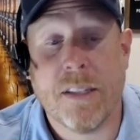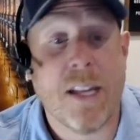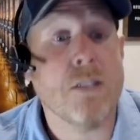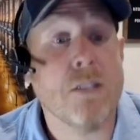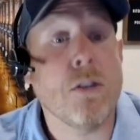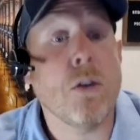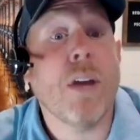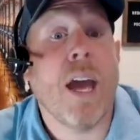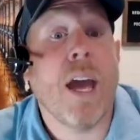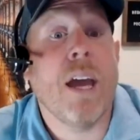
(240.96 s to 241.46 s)
And
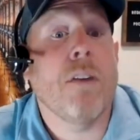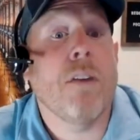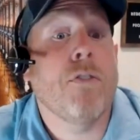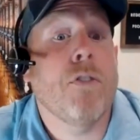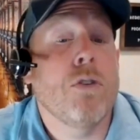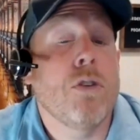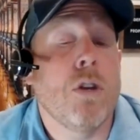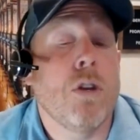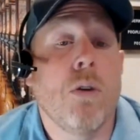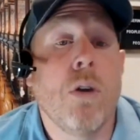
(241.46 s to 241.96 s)
that's okay if
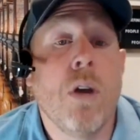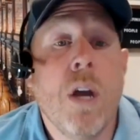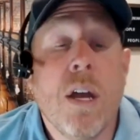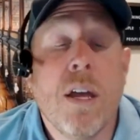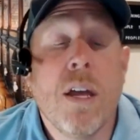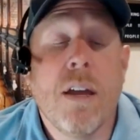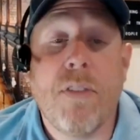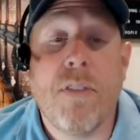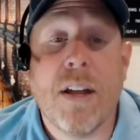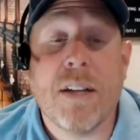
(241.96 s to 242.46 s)
you do,
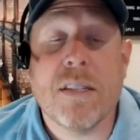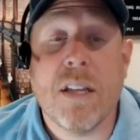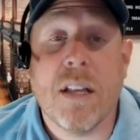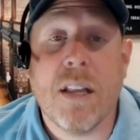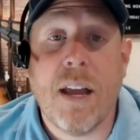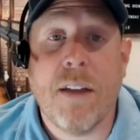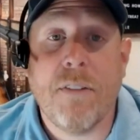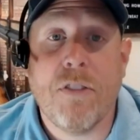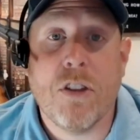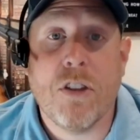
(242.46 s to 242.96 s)
if that's the
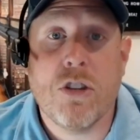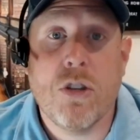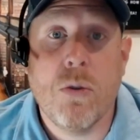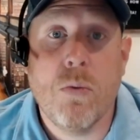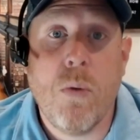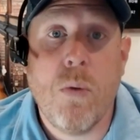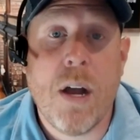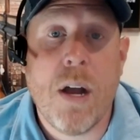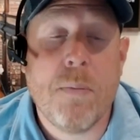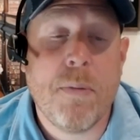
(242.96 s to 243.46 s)
life that you
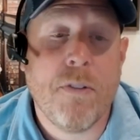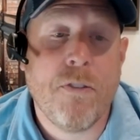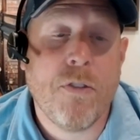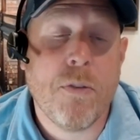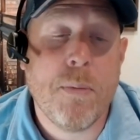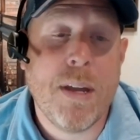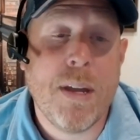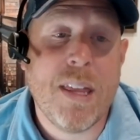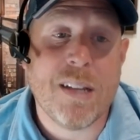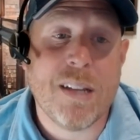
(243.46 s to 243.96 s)
want. But
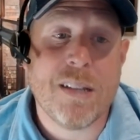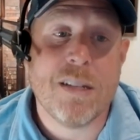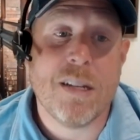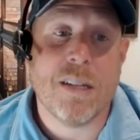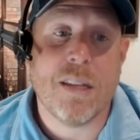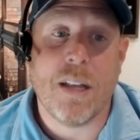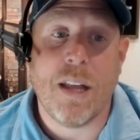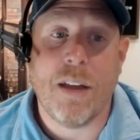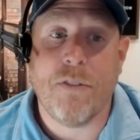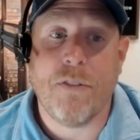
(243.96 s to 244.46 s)
for me, that's not
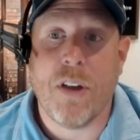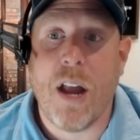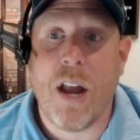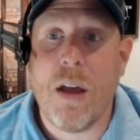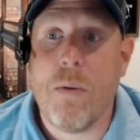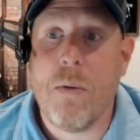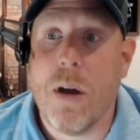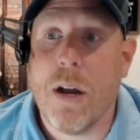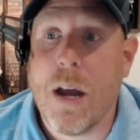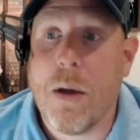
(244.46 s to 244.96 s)
the life that
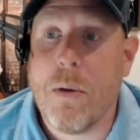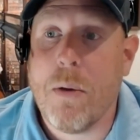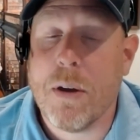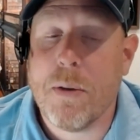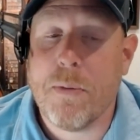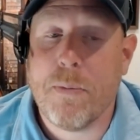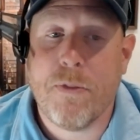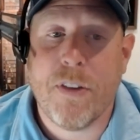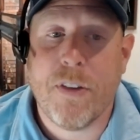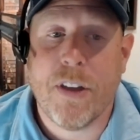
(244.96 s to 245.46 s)
I want. I want
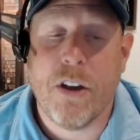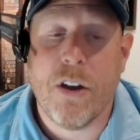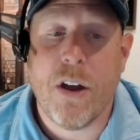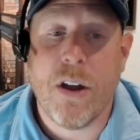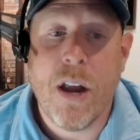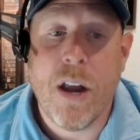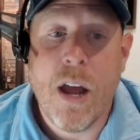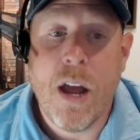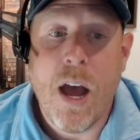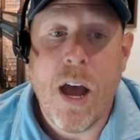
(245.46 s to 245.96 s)
to figure
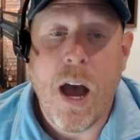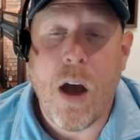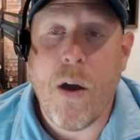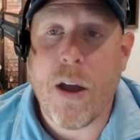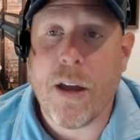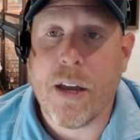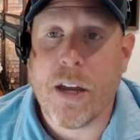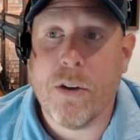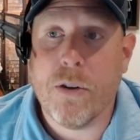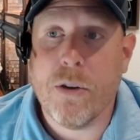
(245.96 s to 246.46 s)
out how
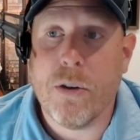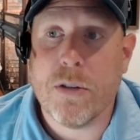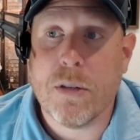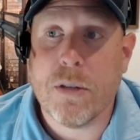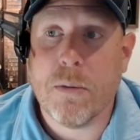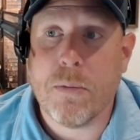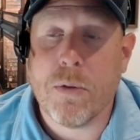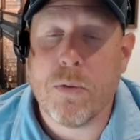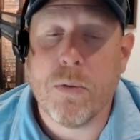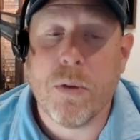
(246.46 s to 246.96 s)
I can grow
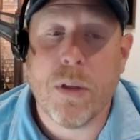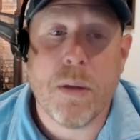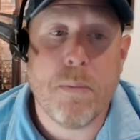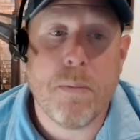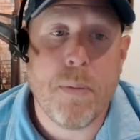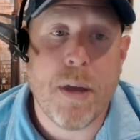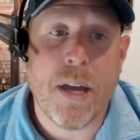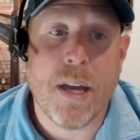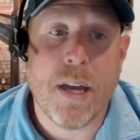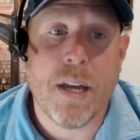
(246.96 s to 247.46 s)
something really
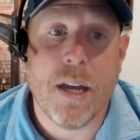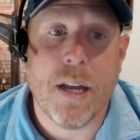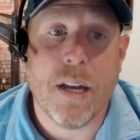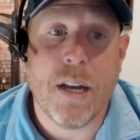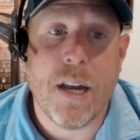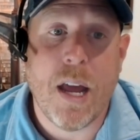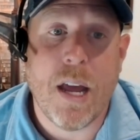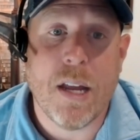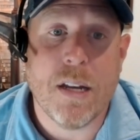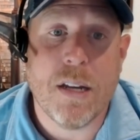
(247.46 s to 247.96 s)
big
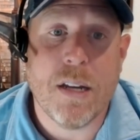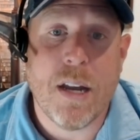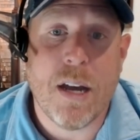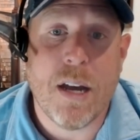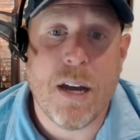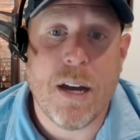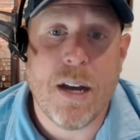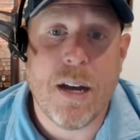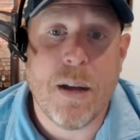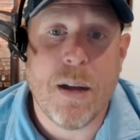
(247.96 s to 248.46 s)
and
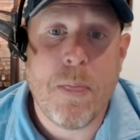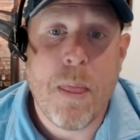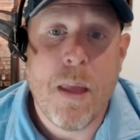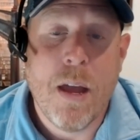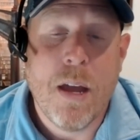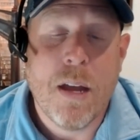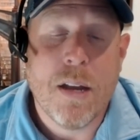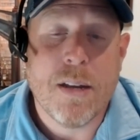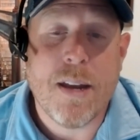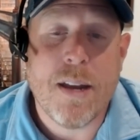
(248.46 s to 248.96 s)

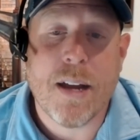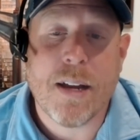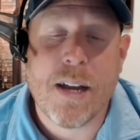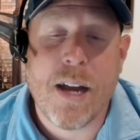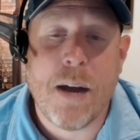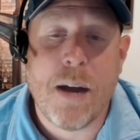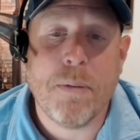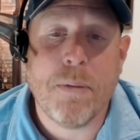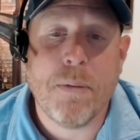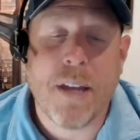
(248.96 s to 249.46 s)
not
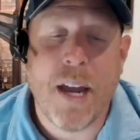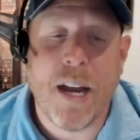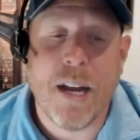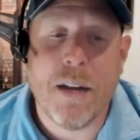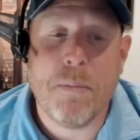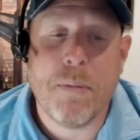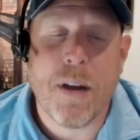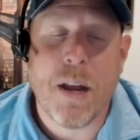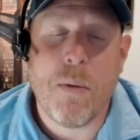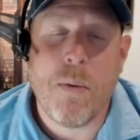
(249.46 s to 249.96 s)

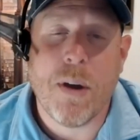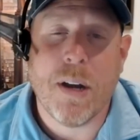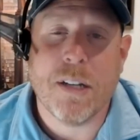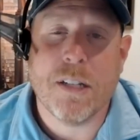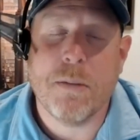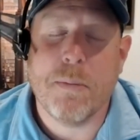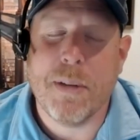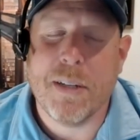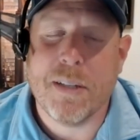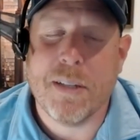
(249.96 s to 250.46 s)
complicated, but I want it
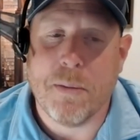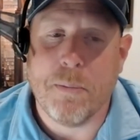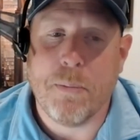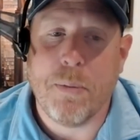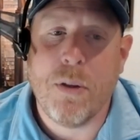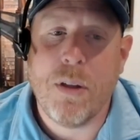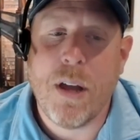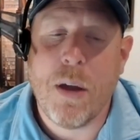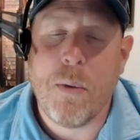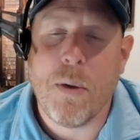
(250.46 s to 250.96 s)
to be
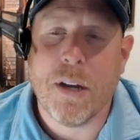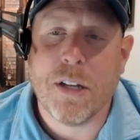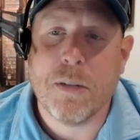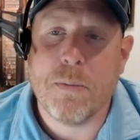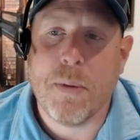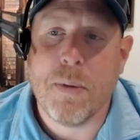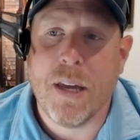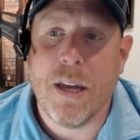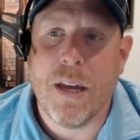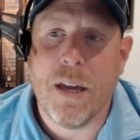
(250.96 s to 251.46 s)
simple. I want it to
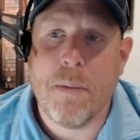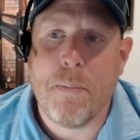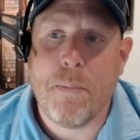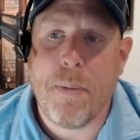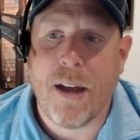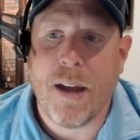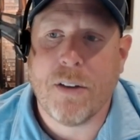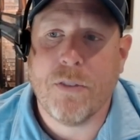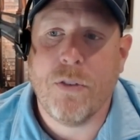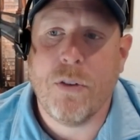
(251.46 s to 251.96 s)
be
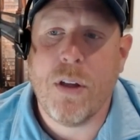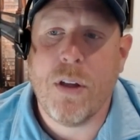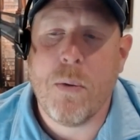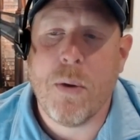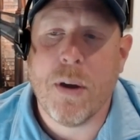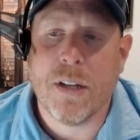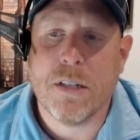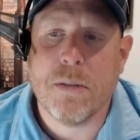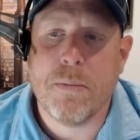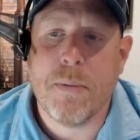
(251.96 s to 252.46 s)
impactful. I
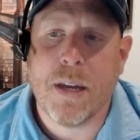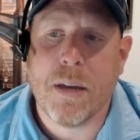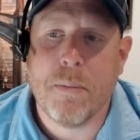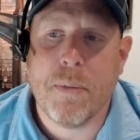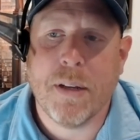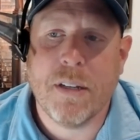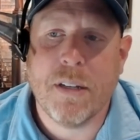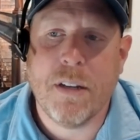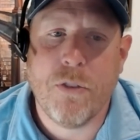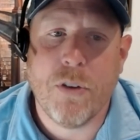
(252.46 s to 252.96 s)
want it to make a
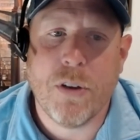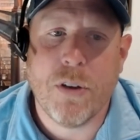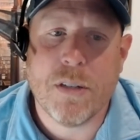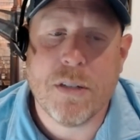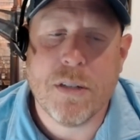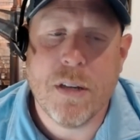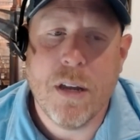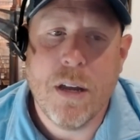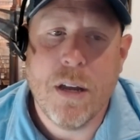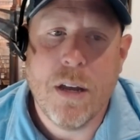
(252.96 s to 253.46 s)
big
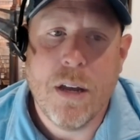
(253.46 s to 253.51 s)
difference.